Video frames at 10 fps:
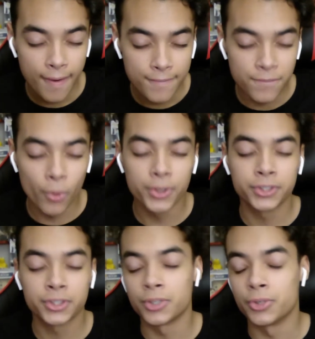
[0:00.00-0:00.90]

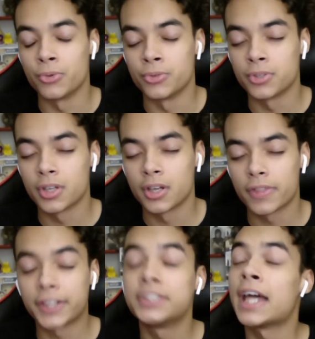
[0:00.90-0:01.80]
voice cues
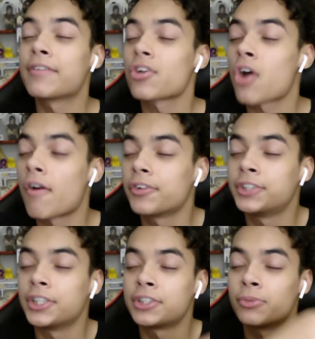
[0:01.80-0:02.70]
that she's having a
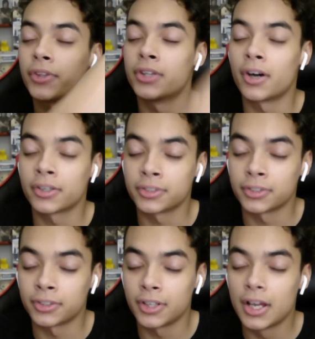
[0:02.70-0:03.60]
conversation with the
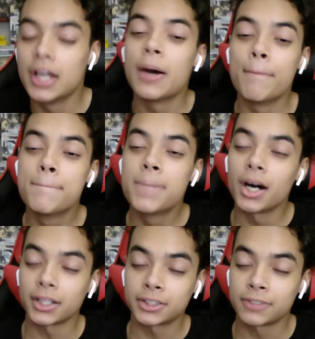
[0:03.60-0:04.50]
doctor.
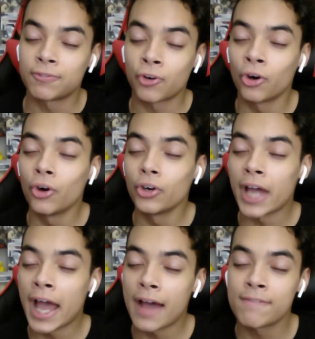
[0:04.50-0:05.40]
But for her to
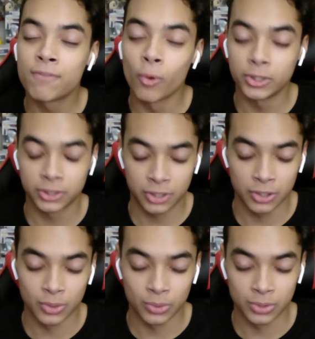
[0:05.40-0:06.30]
have voice
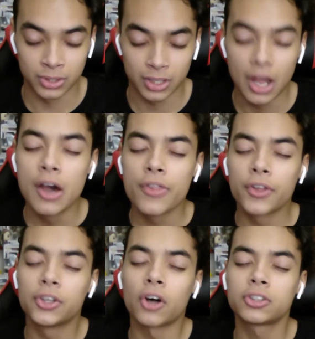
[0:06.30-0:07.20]
cues,
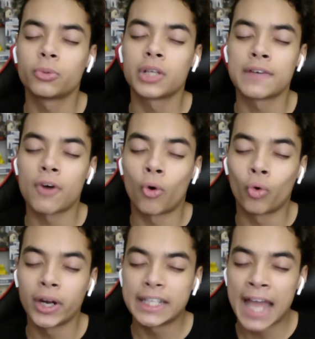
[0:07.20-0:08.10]
the doctor would have
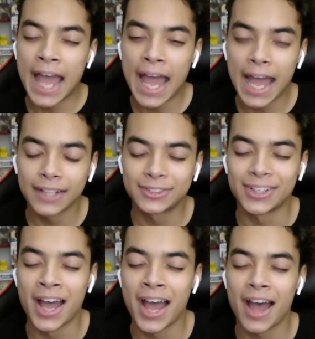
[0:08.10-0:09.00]
already had to
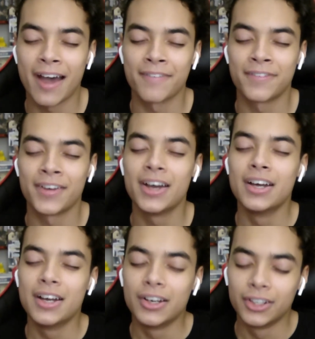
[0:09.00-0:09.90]
have
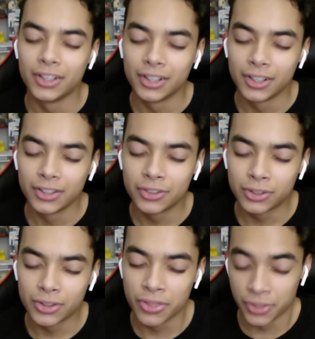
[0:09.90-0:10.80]

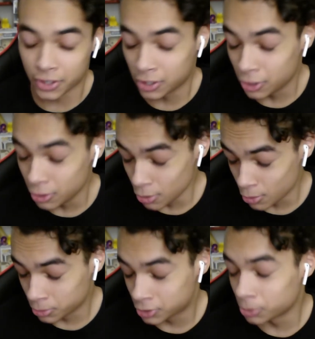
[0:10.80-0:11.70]
the
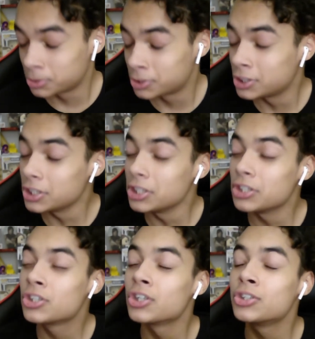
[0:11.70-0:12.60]
cues so she
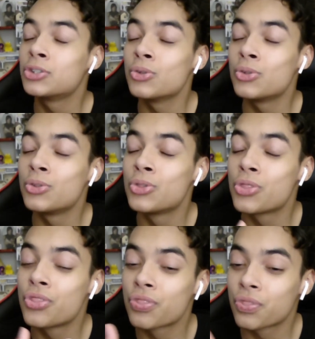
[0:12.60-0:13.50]
could do,
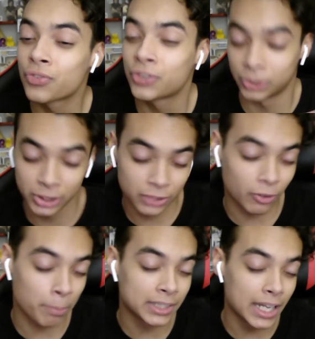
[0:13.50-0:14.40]
so she could
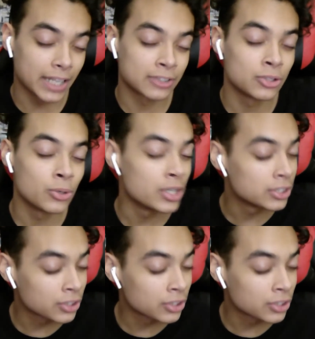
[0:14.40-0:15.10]
reply to his